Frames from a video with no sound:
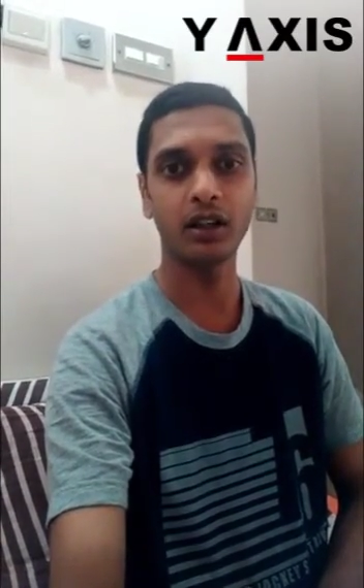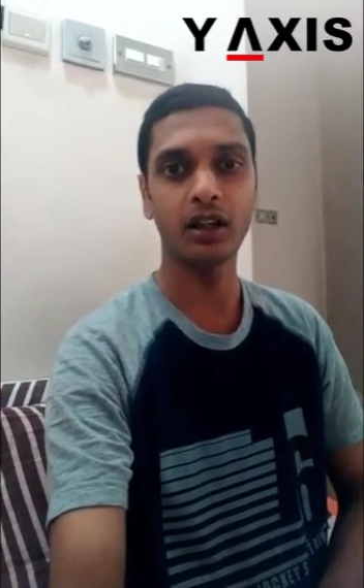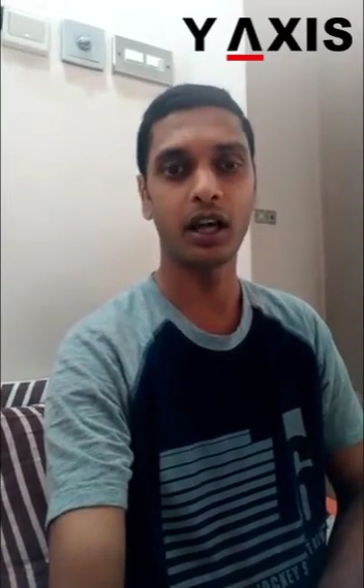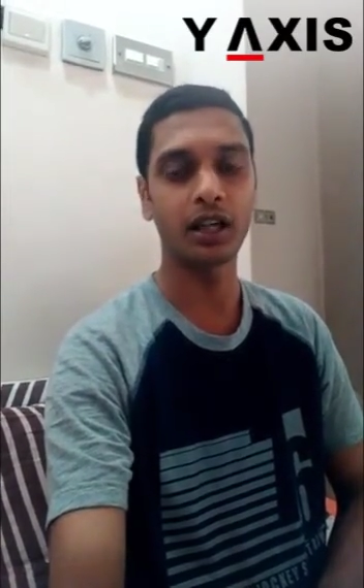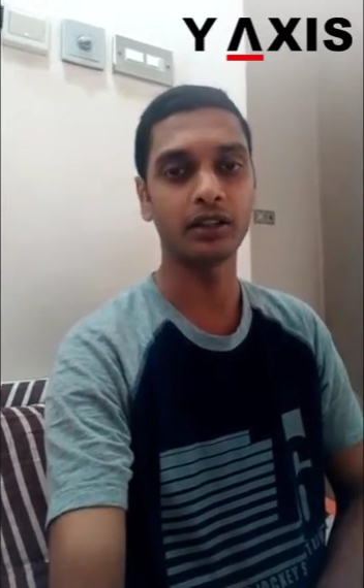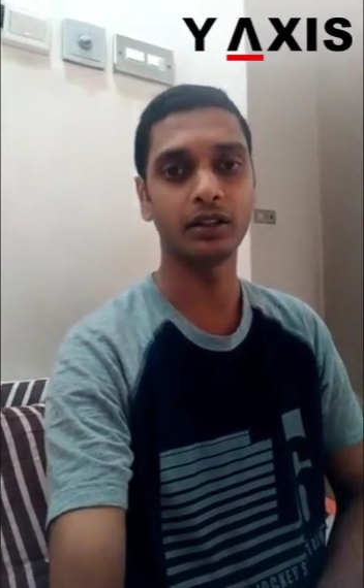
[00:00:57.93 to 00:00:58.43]

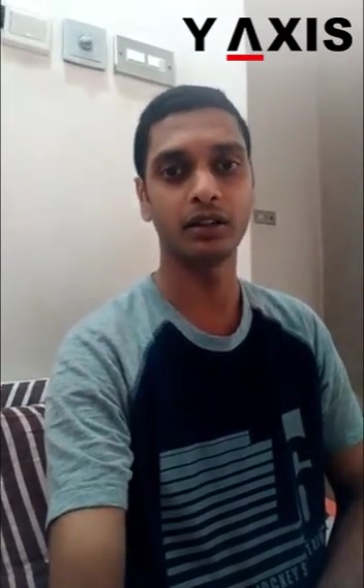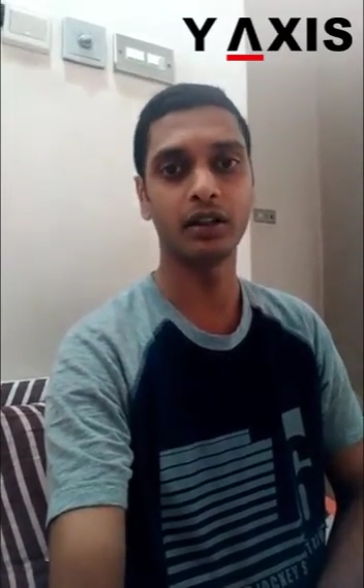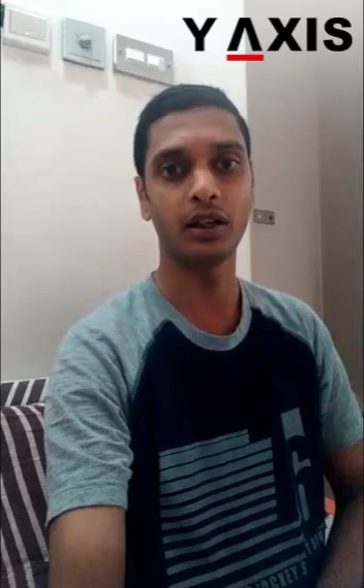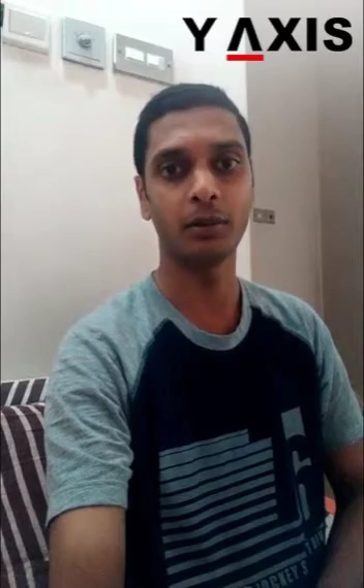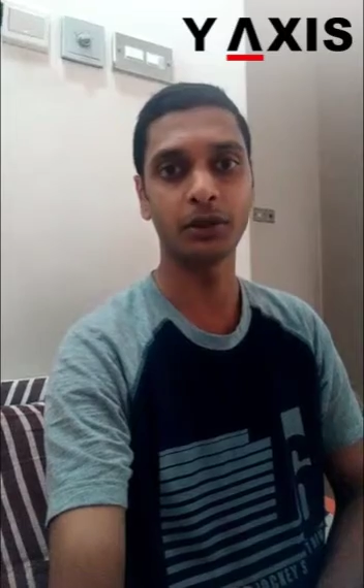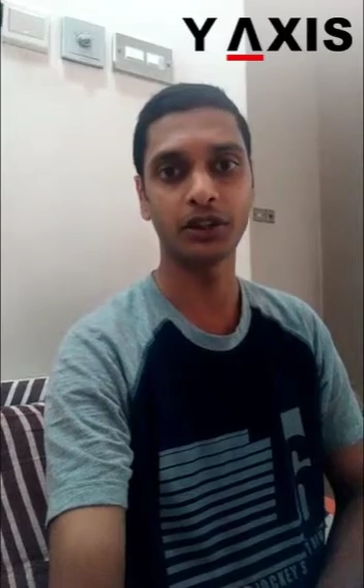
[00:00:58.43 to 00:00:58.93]
and
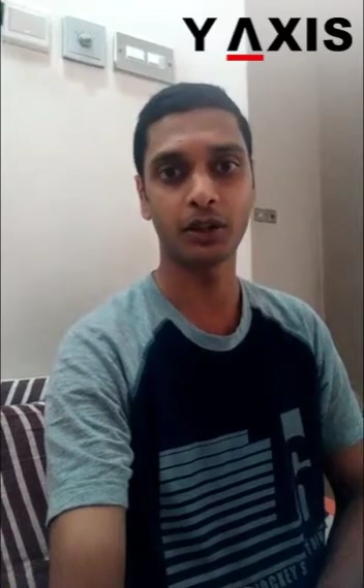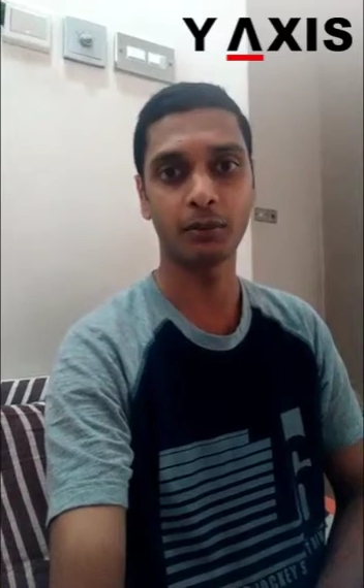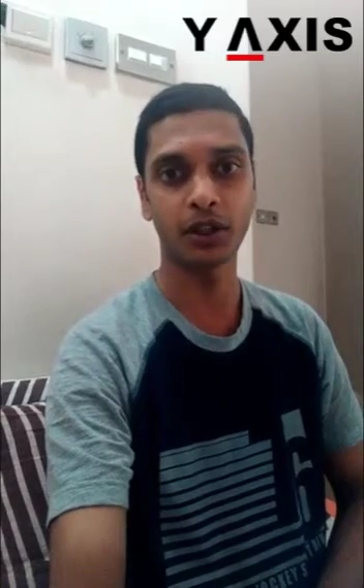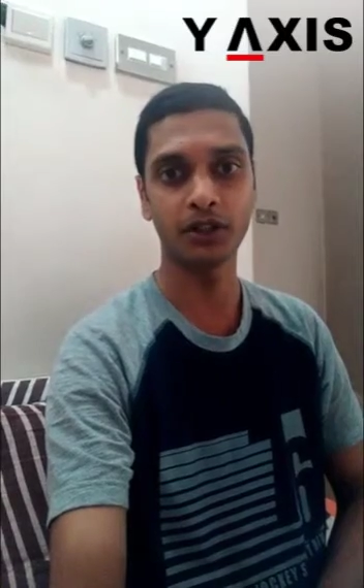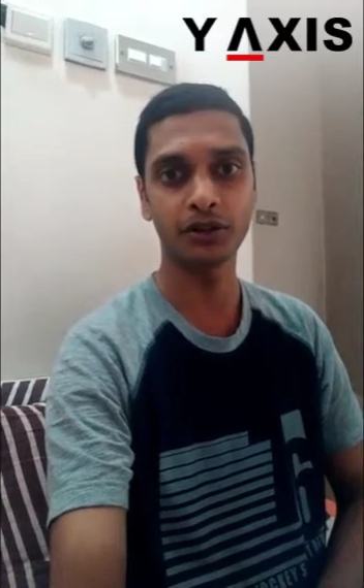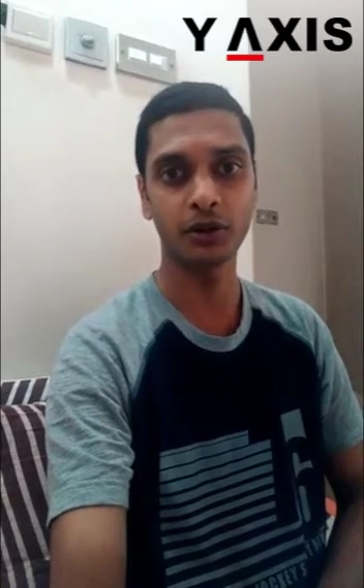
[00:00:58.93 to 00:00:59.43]
Mr.
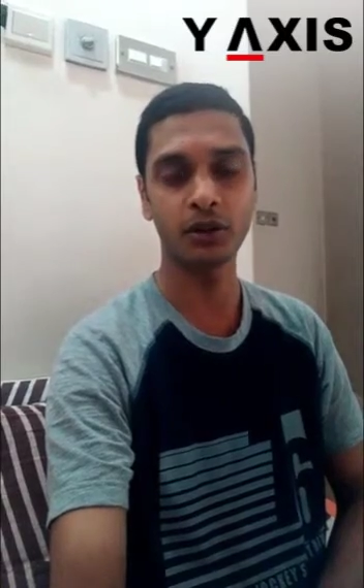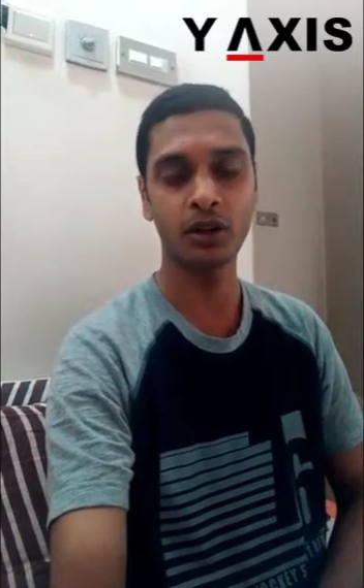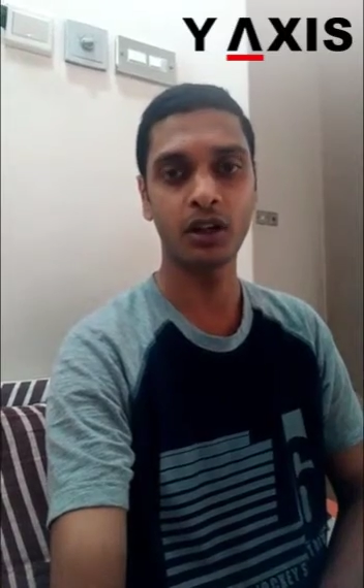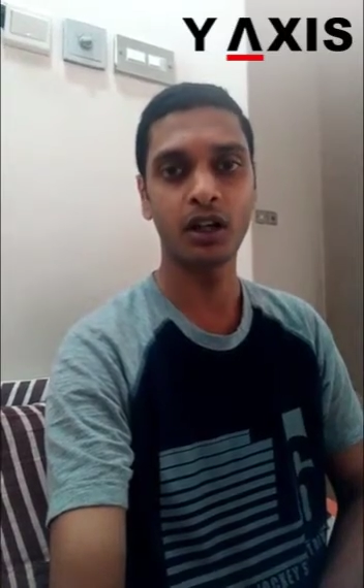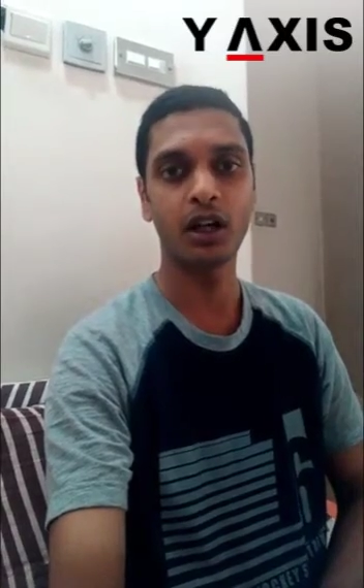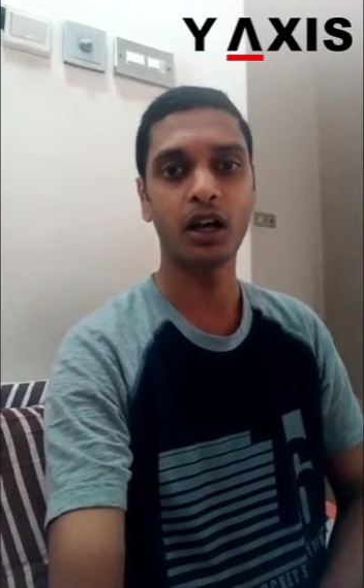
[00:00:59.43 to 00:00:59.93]
Mansoor
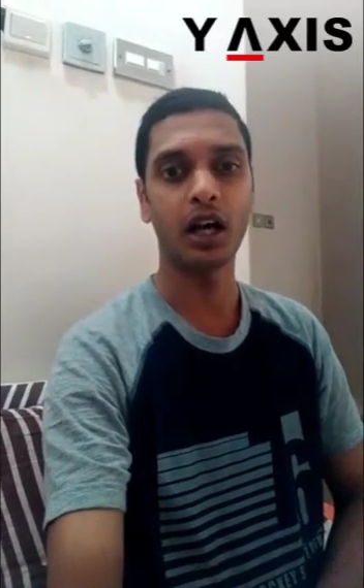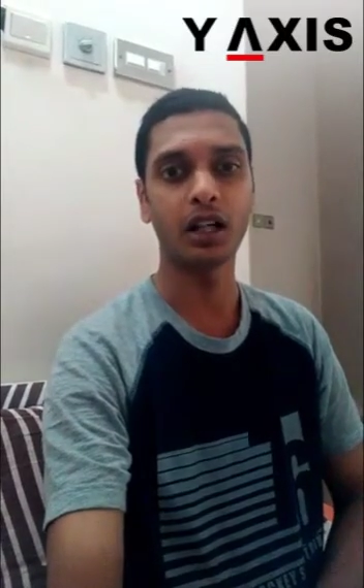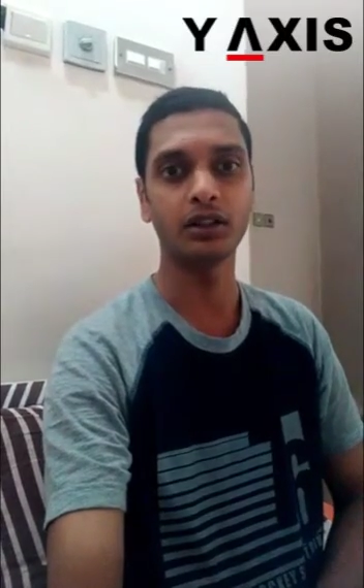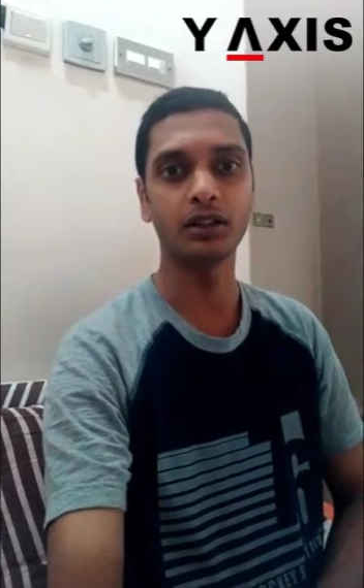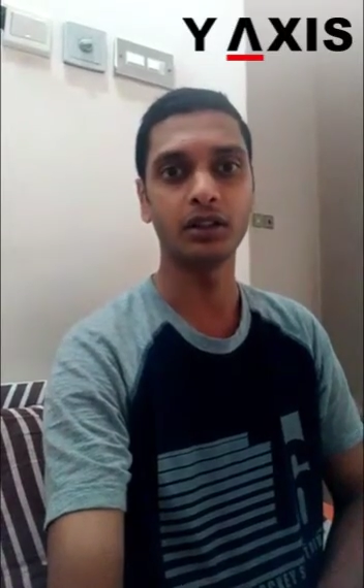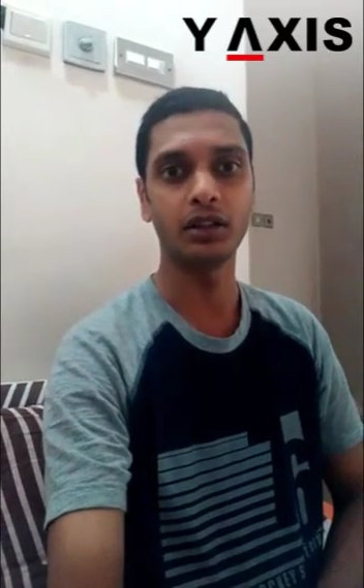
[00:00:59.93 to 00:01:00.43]

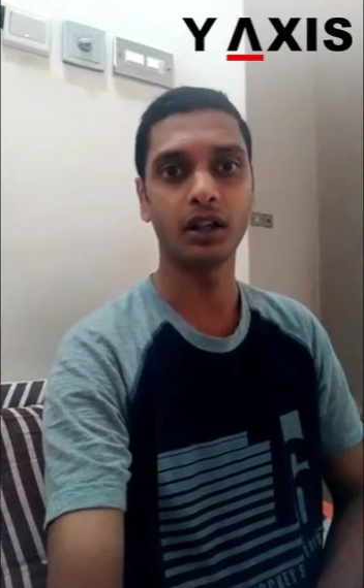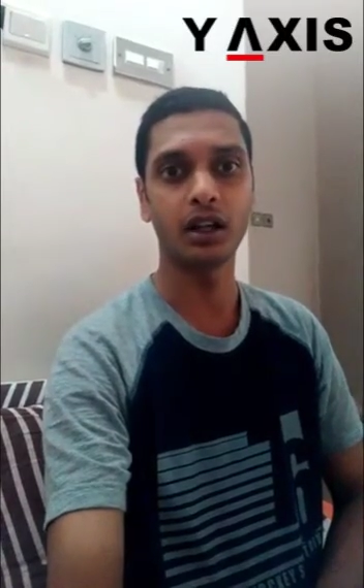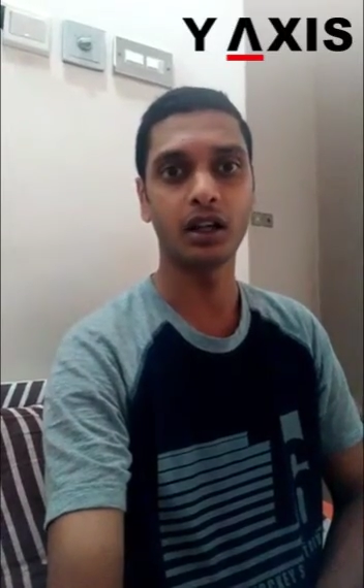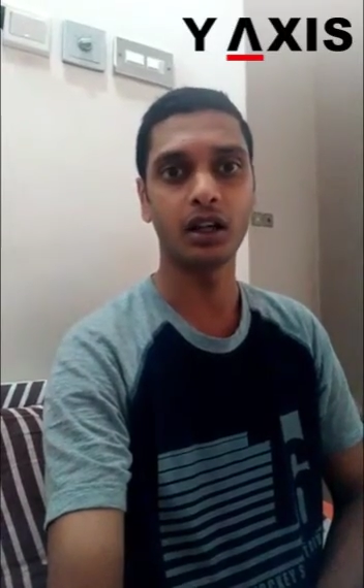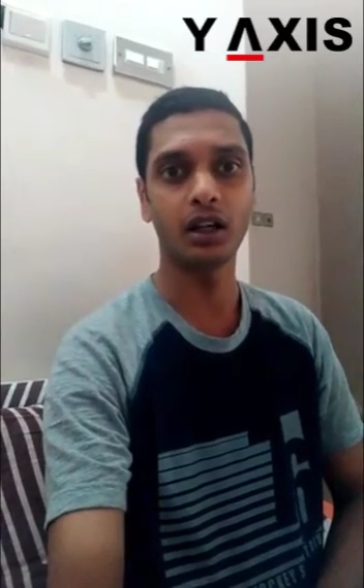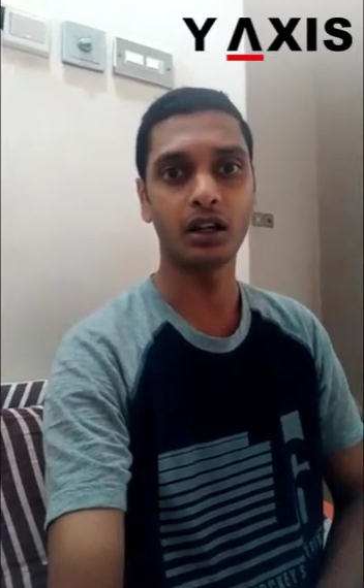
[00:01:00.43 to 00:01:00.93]
and uh,